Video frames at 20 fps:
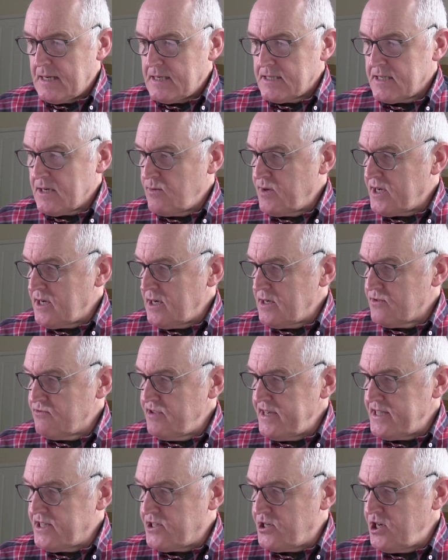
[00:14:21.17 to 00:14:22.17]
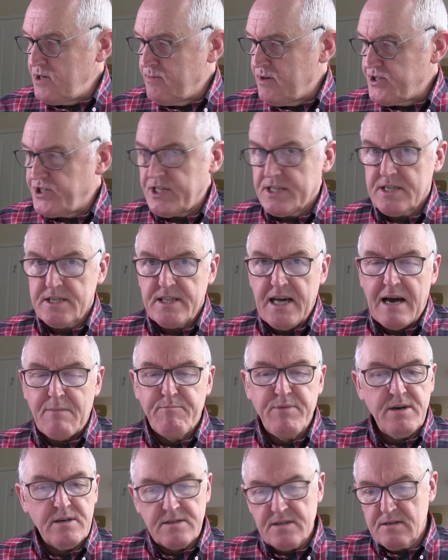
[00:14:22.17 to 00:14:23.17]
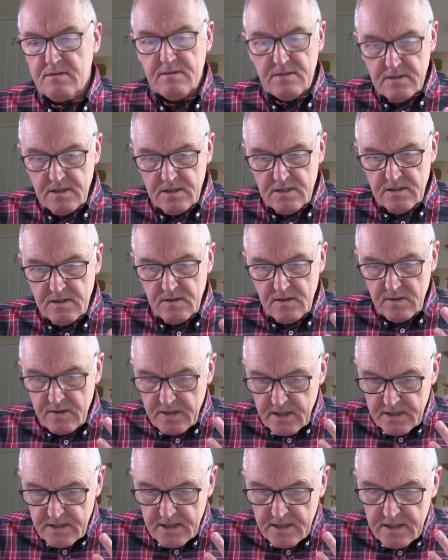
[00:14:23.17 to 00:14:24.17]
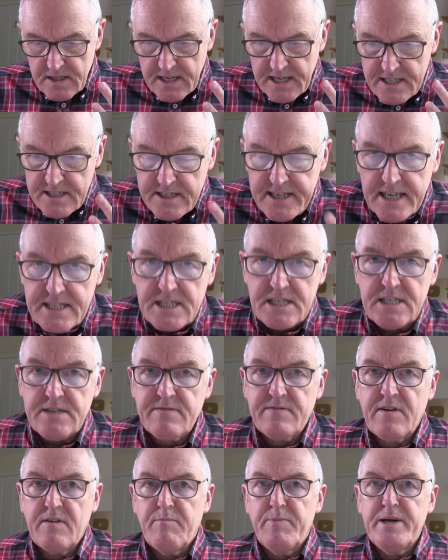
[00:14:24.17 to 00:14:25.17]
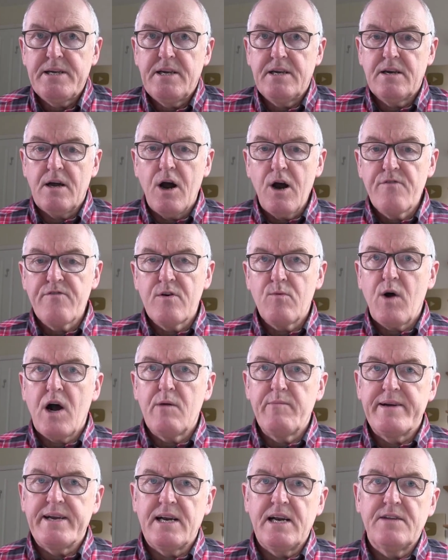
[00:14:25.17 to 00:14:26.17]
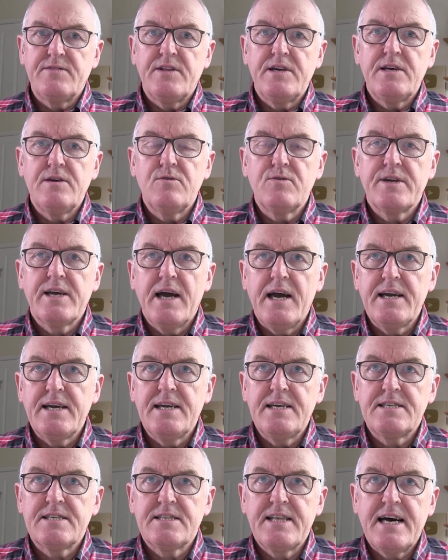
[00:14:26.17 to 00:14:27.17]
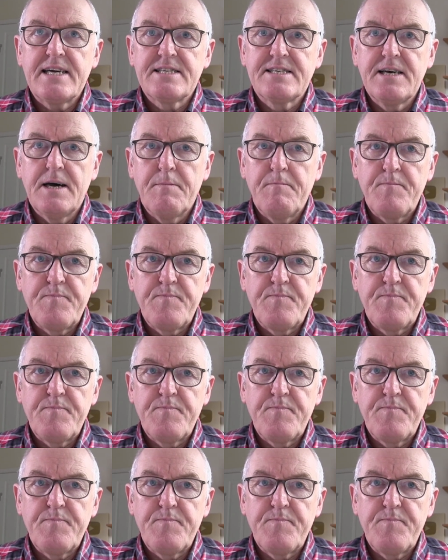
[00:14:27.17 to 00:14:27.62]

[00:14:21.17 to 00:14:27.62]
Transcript: So we can't read too much into that, but the consensus of opinion overwhelmingly in the UK is that